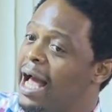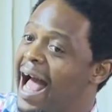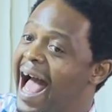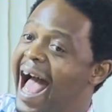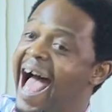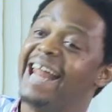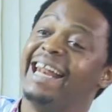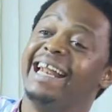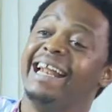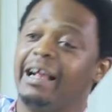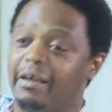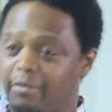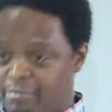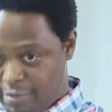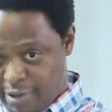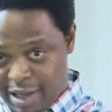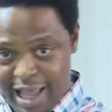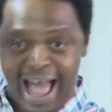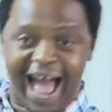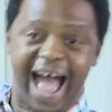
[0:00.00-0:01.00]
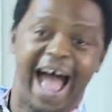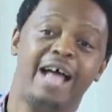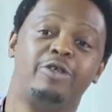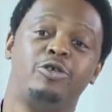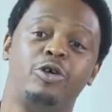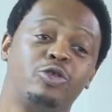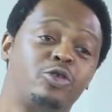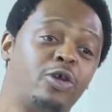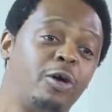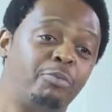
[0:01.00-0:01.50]
and add
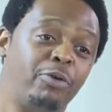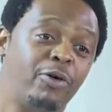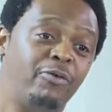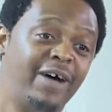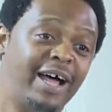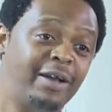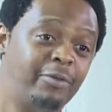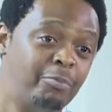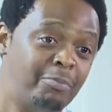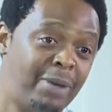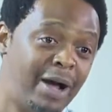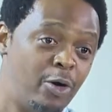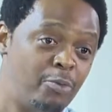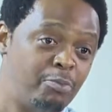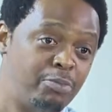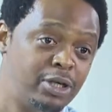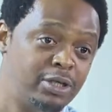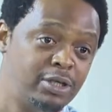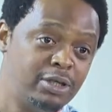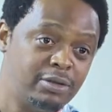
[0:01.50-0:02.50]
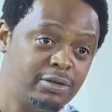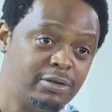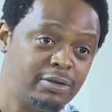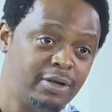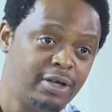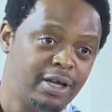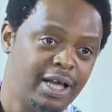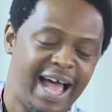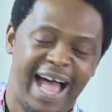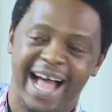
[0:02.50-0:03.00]
on top of my own burden
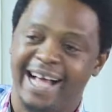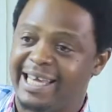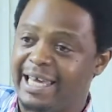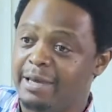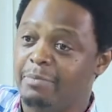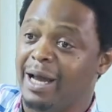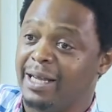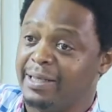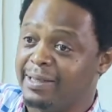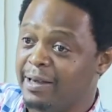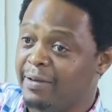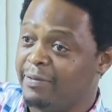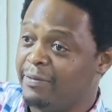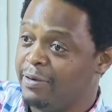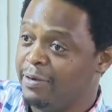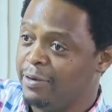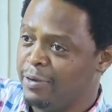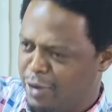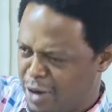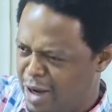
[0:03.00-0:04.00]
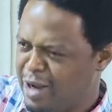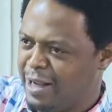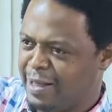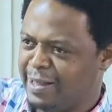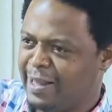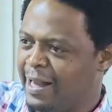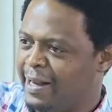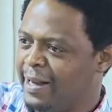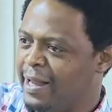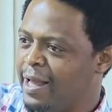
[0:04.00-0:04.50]
and kill myself. Do you
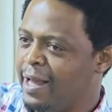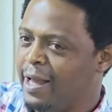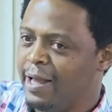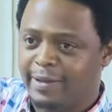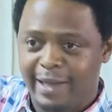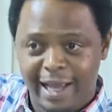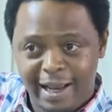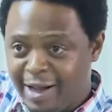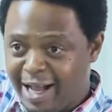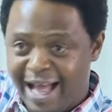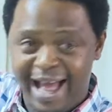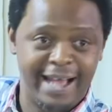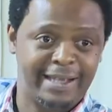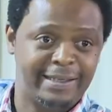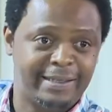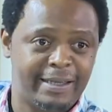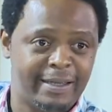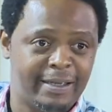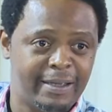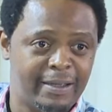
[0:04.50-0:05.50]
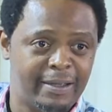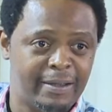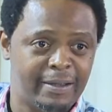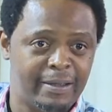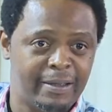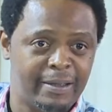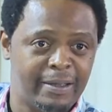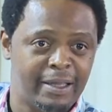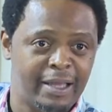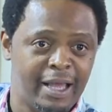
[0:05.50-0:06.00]
understand? So you can't.
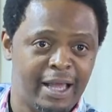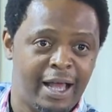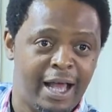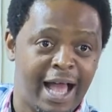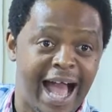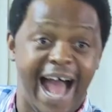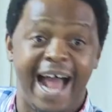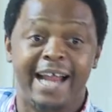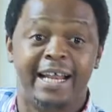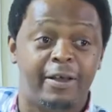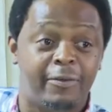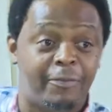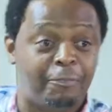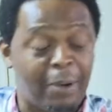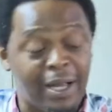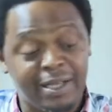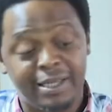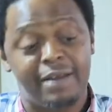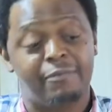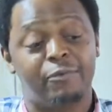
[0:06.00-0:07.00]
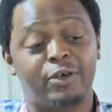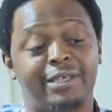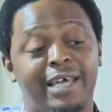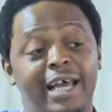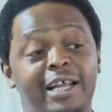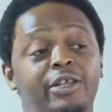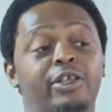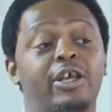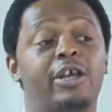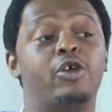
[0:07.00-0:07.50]
And if person even
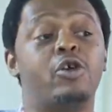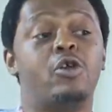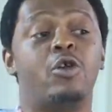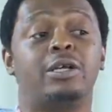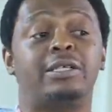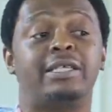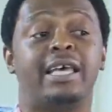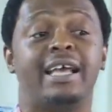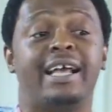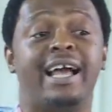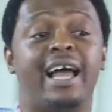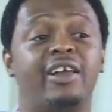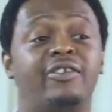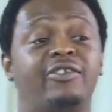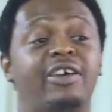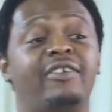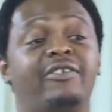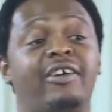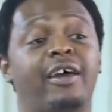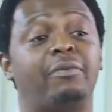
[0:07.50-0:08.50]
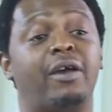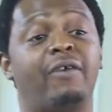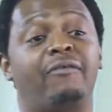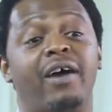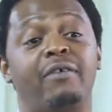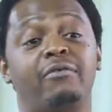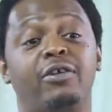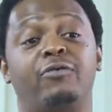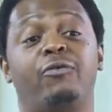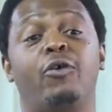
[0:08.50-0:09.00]
said, did you not say in Galatians chapter
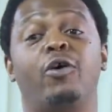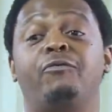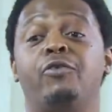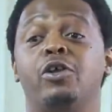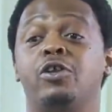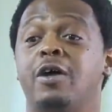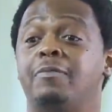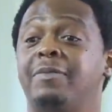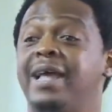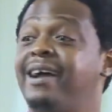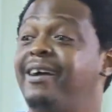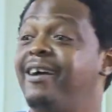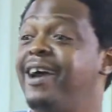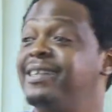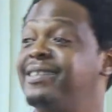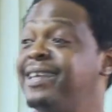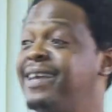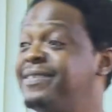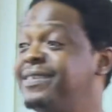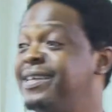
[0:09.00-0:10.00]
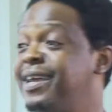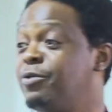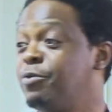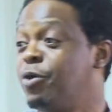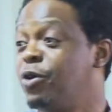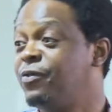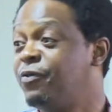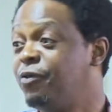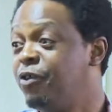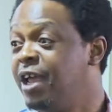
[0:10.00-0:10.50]
5, it's for freedom that Christ has set
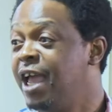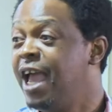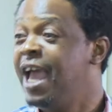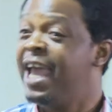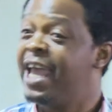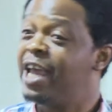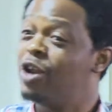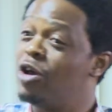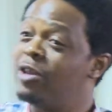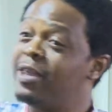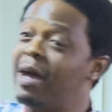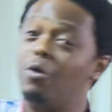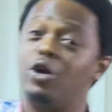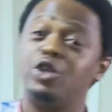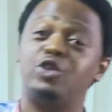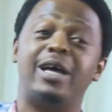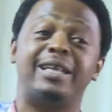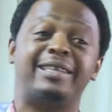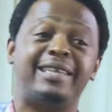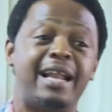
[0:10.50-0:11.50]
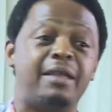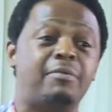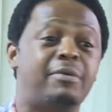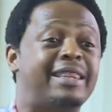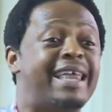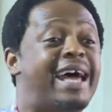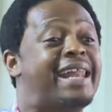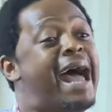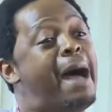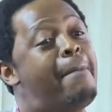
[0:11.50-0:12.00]
us free? In other words, you are telling me
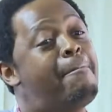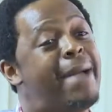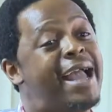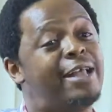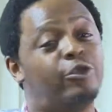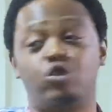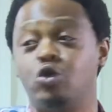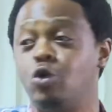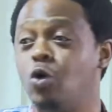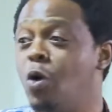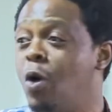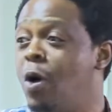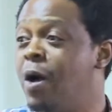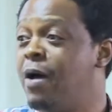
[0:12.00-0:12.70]
that I'm meant to